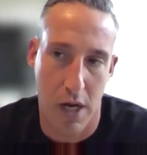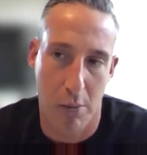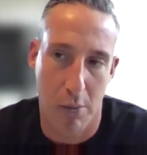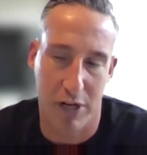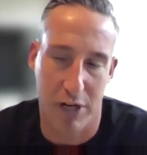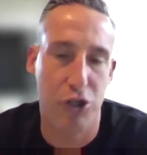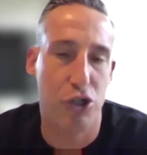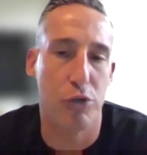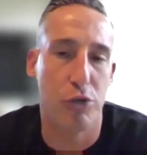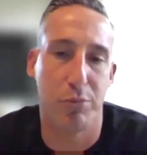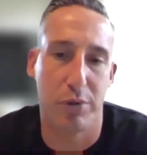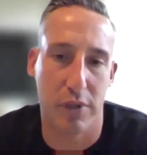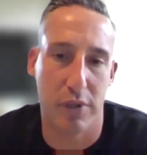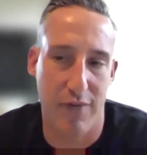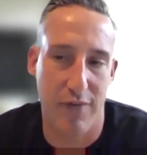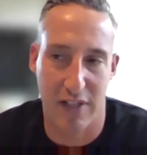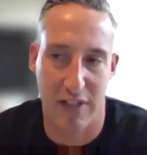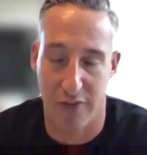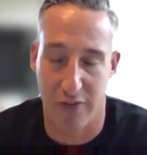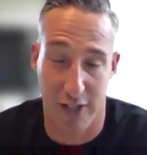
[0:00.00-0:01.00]
But I do believe
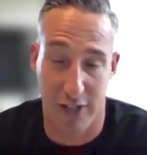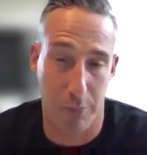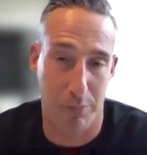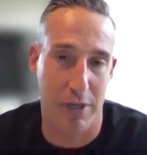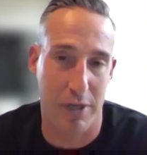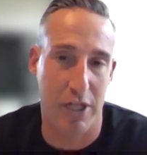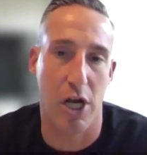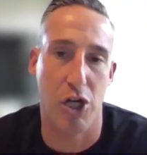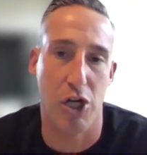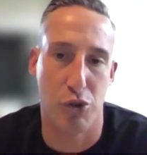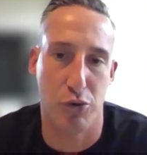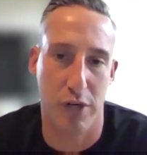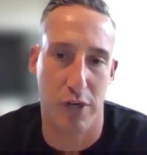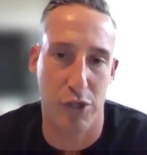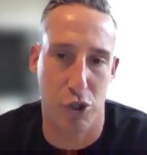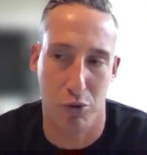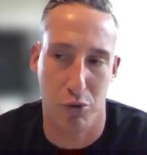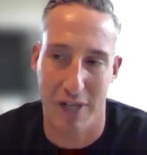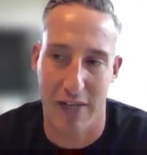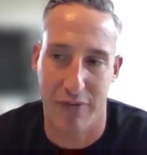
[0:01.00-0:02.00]
that developing
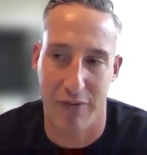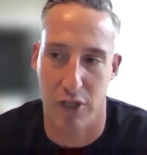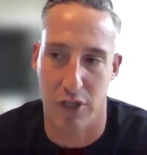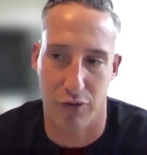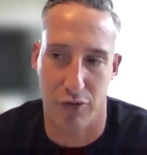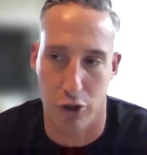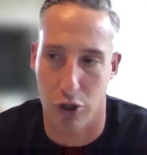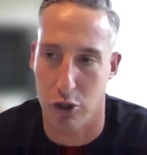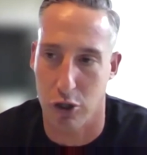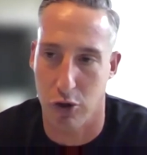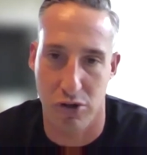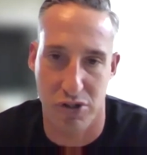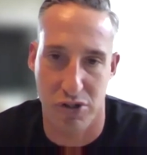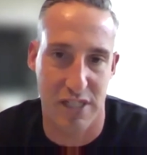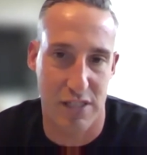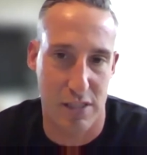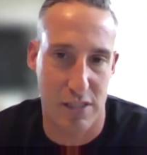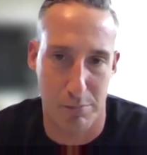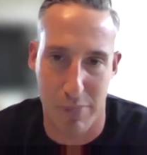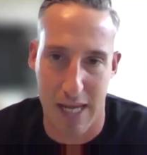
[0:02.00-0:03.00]
countries who get their currency
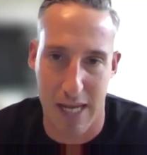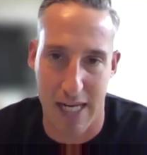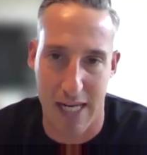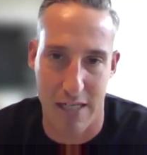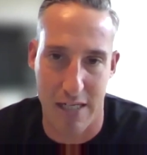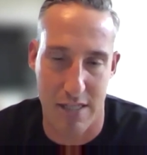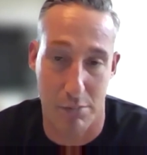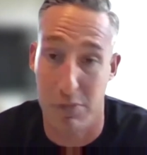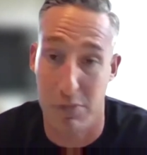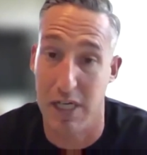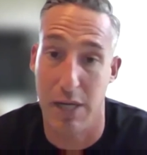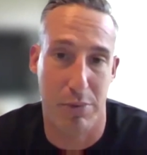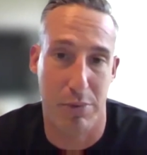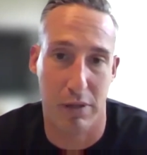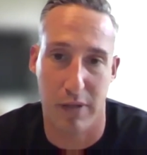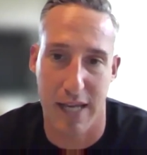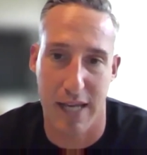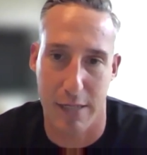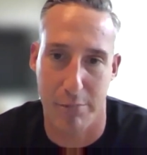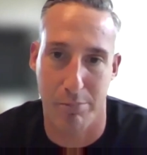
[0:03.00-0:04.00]
debased and
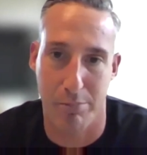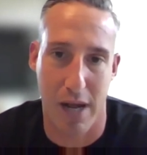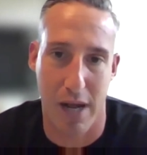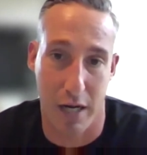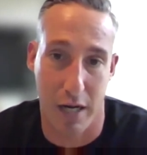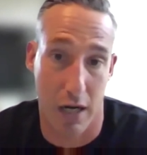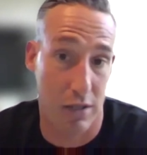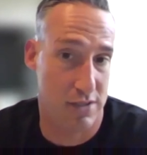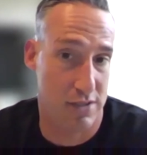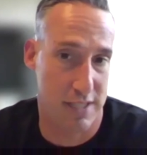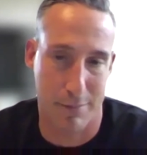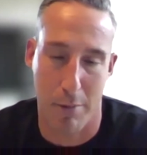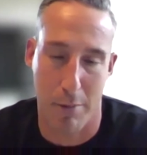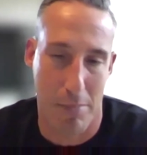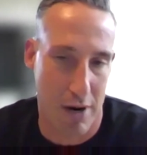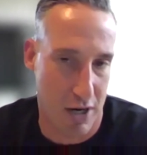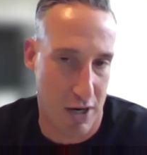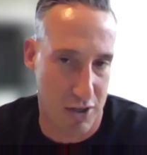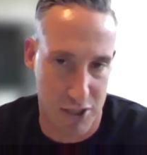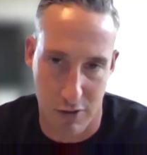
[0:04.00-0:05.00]
manipulated by unstable
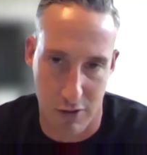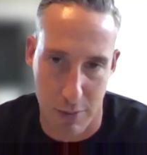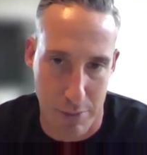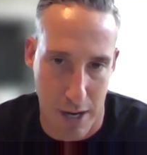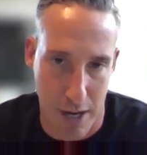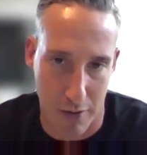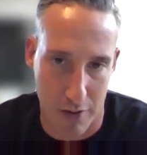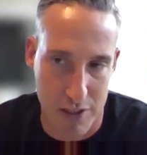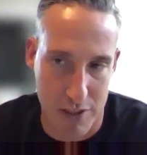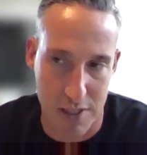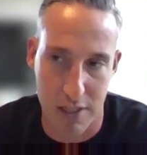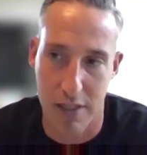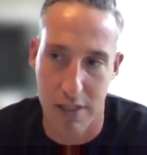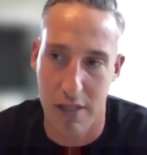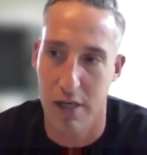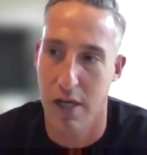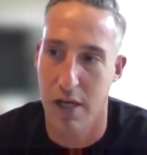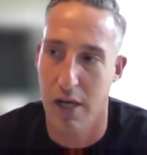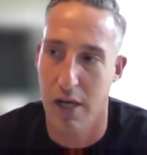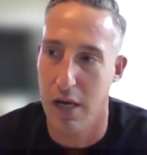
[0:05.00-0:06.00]
monetary policy,
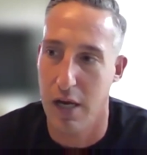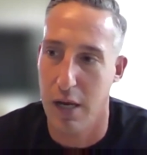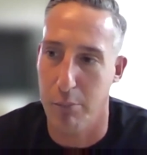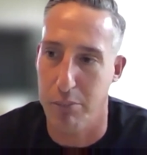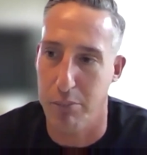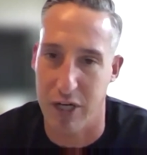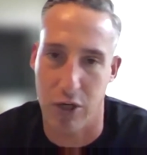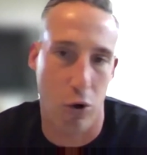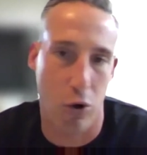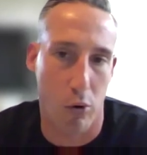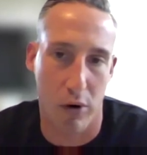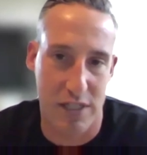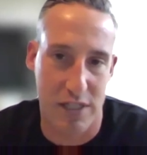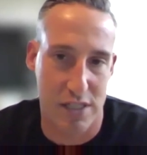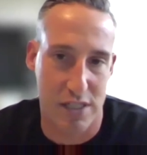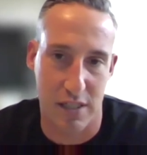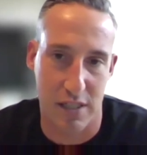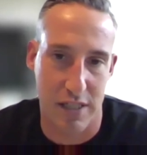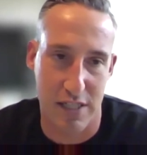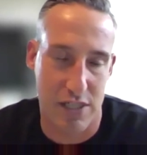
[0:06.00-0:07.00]
Bitcoin
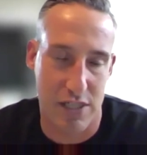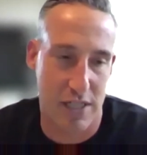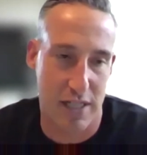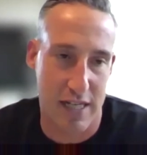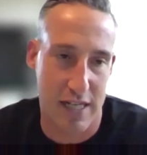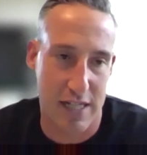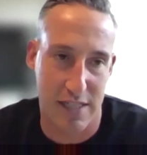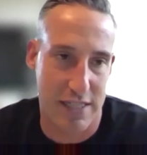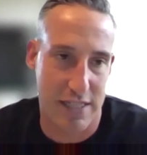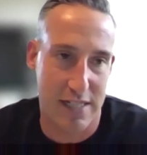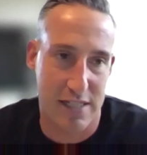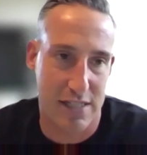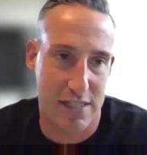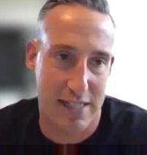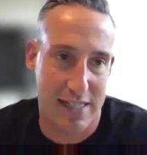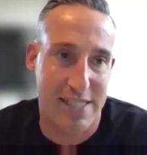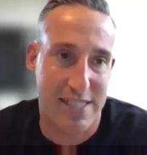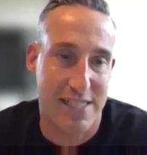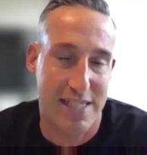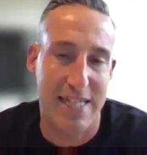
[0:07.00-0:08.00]

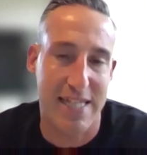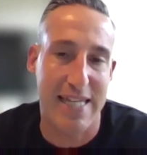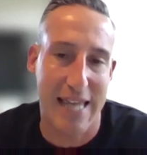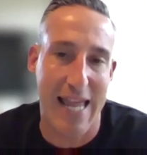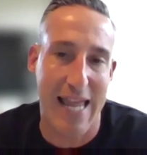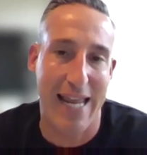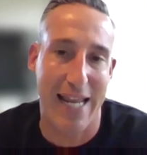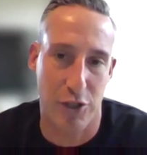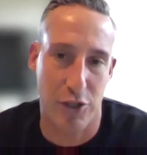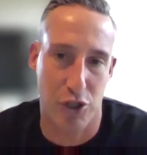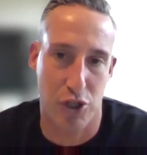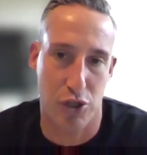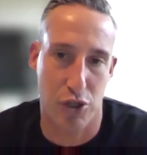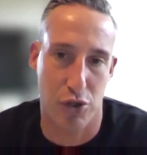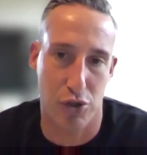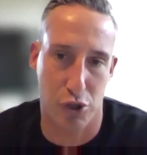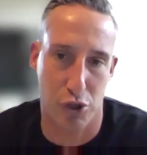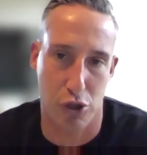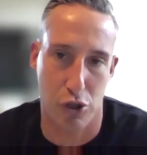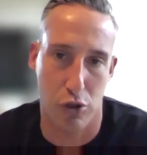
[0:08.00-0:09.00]
is the
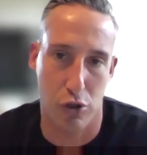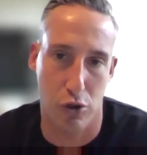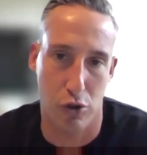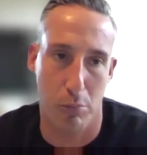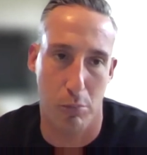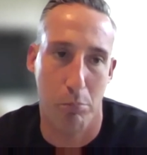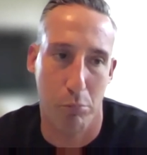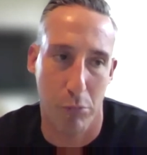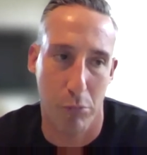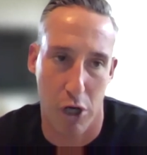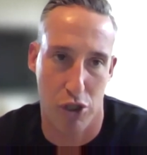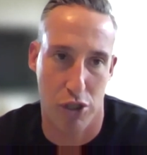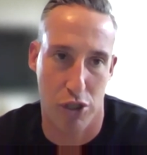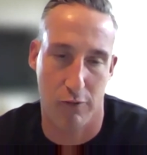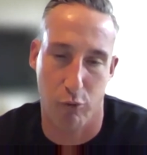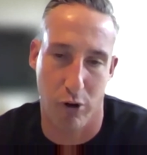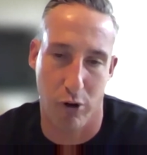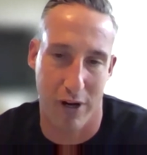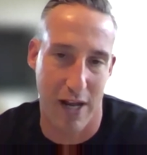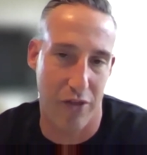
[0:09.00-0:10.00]
answer to much of
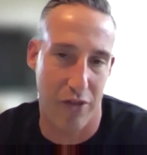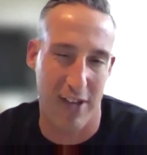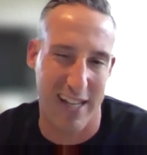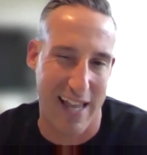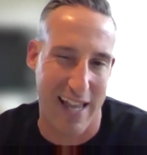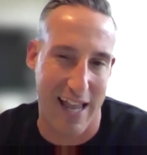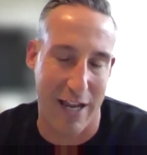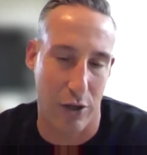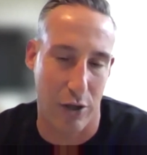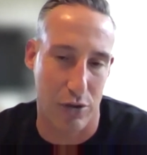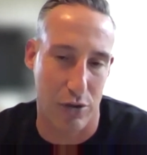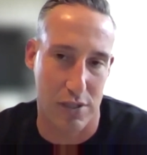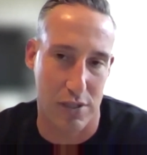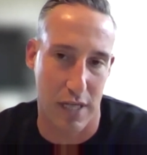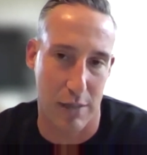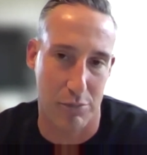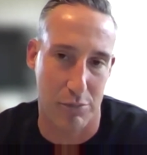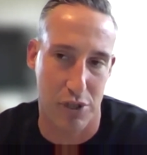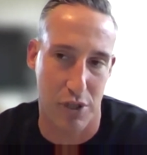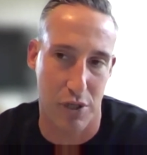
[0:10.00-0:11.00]
what I think ails
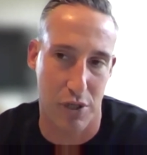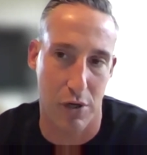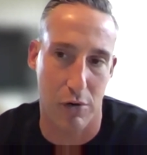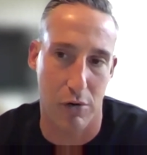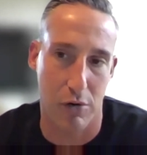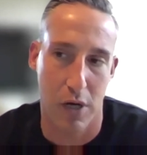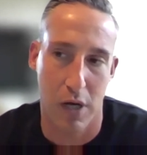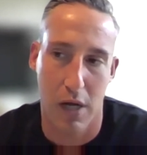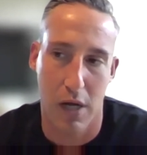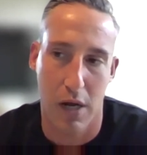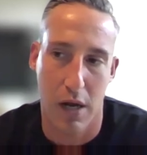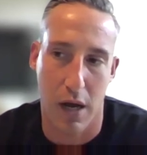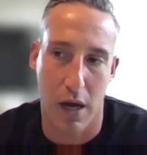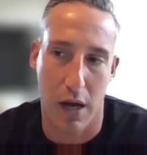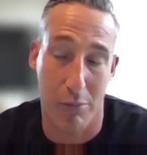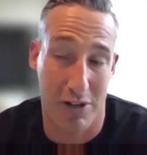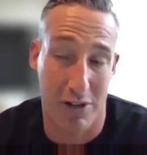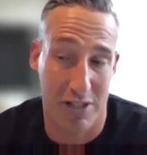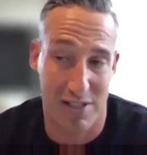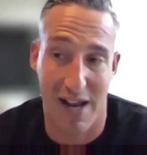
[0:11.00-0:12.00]
them. So
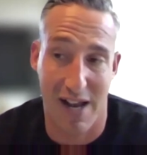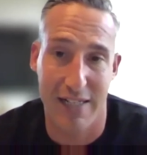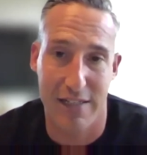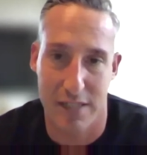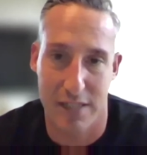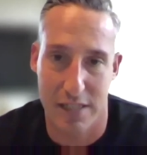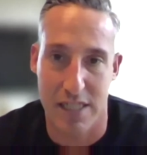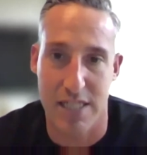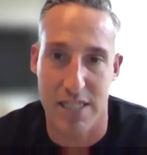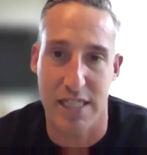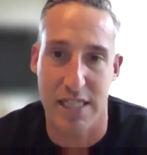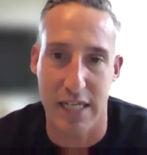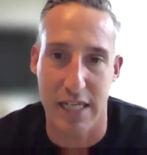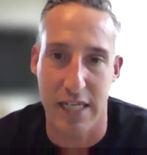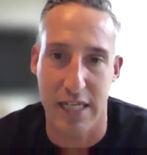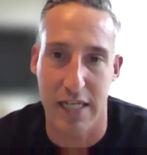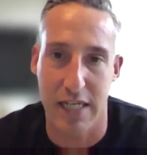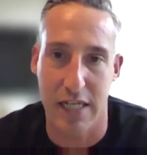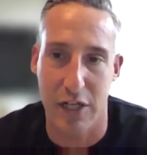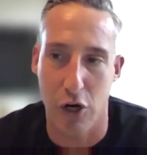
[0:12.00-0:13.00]
I'm excited to
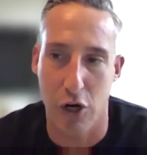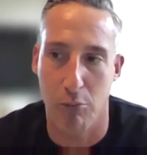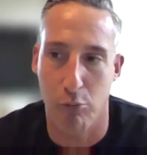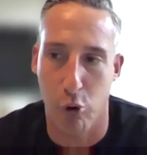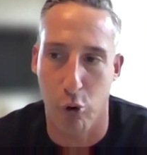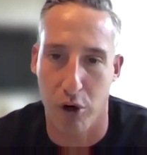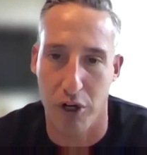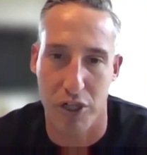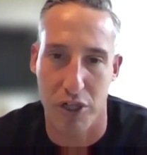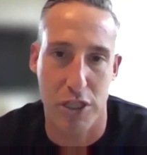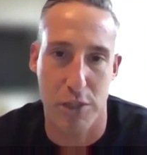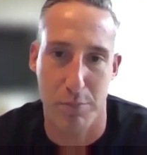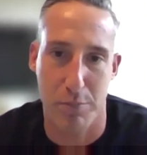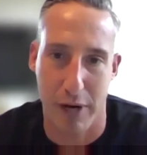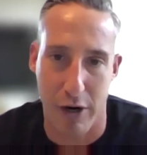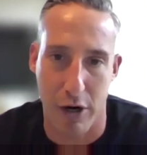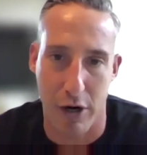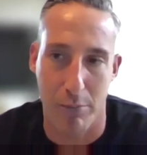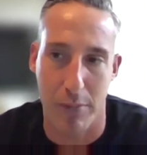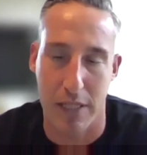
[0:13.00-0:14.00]
see, more
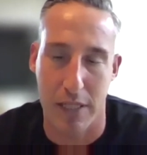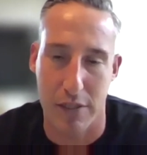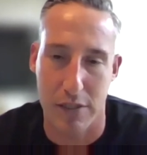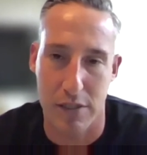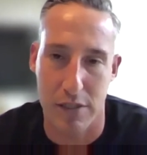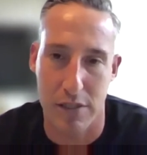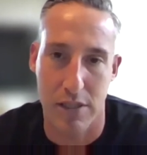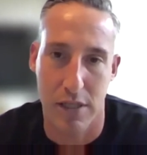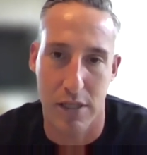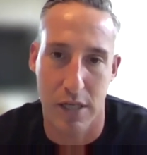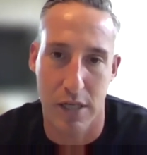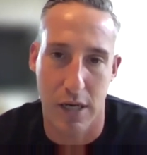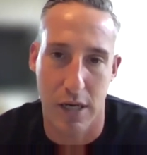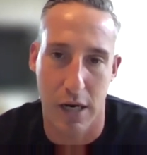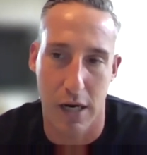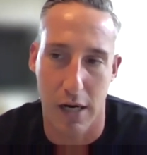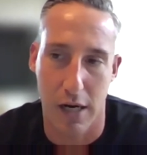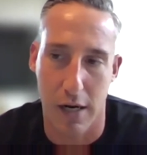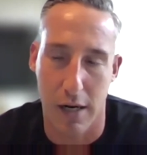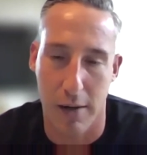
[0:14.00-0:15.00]
experiments, go